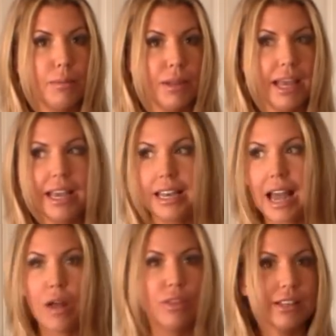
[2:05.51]
a plate
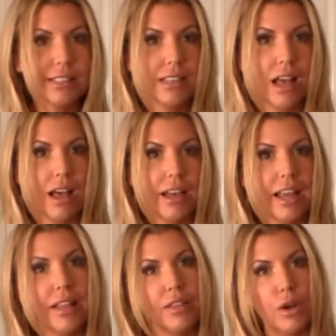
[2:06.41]
out in the sun
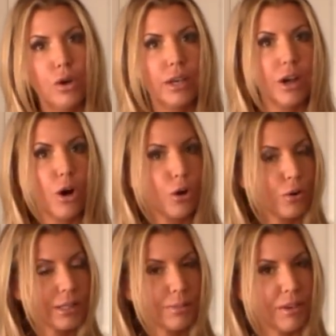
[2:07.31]
and they'll get all
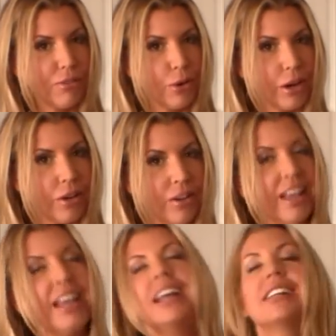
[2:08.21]
crispy for you.
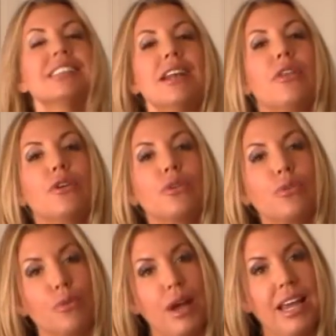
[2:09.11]
It's another
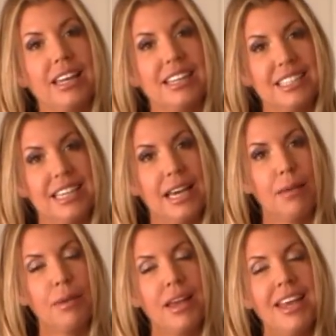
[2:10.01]
great tip.